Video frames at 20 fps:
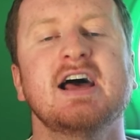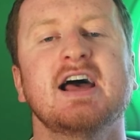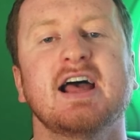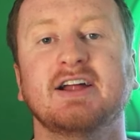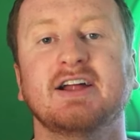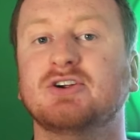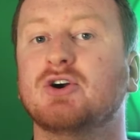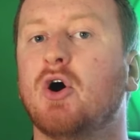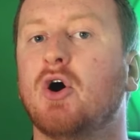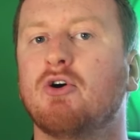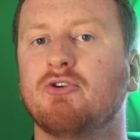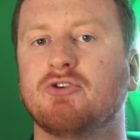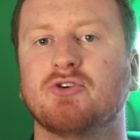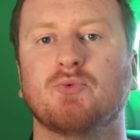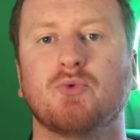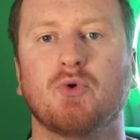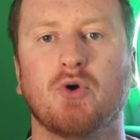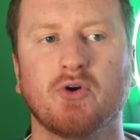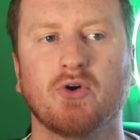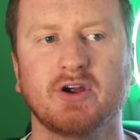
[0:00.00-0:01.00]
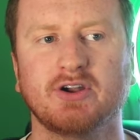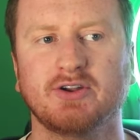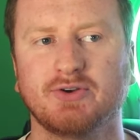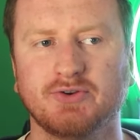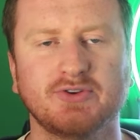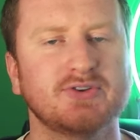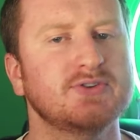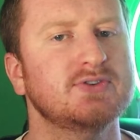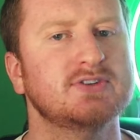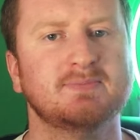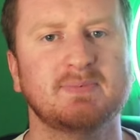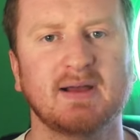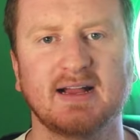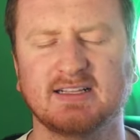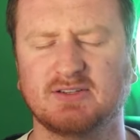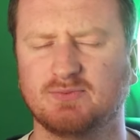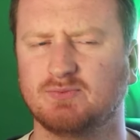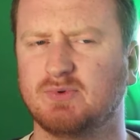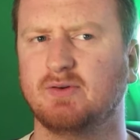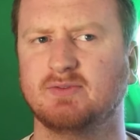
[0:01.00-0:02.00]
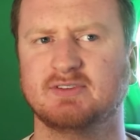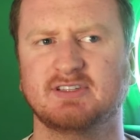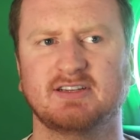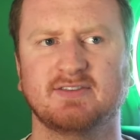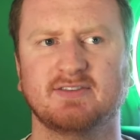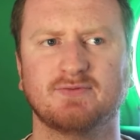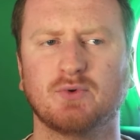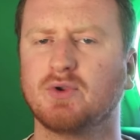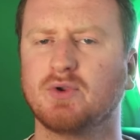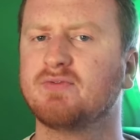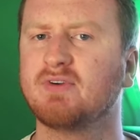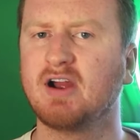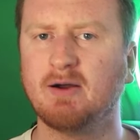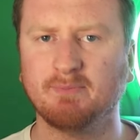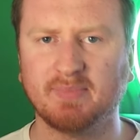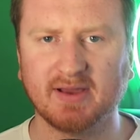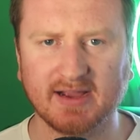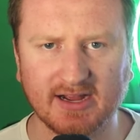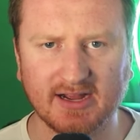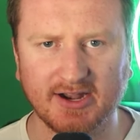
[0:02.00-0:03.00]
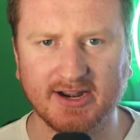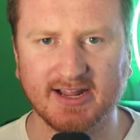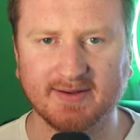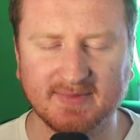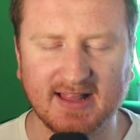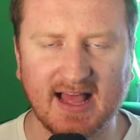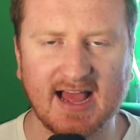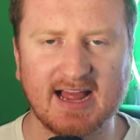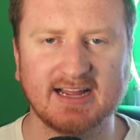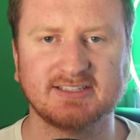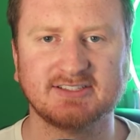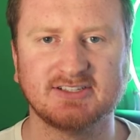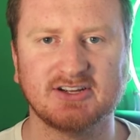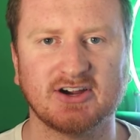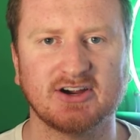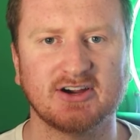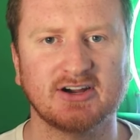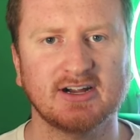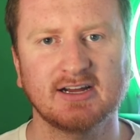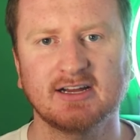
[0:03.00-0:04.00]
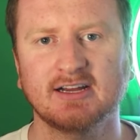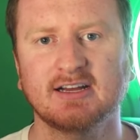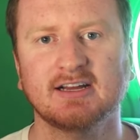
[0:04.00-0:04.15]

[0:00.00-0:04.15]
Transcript: and Carter Warren, who you spent, a fourth round pick on him last year